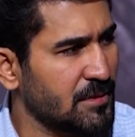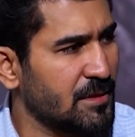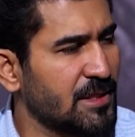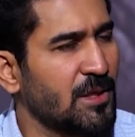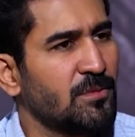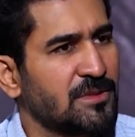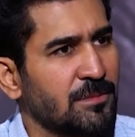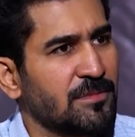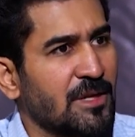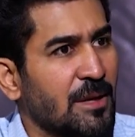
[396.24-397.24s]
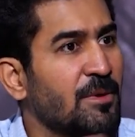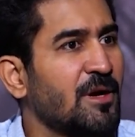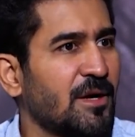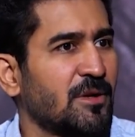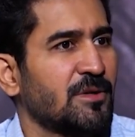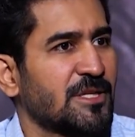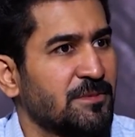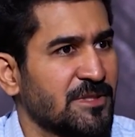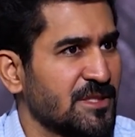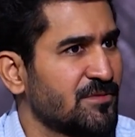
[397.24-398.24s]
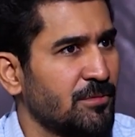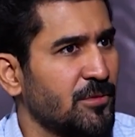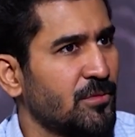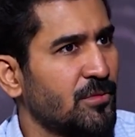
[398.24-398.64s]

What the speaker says: get out some drama expressions from you.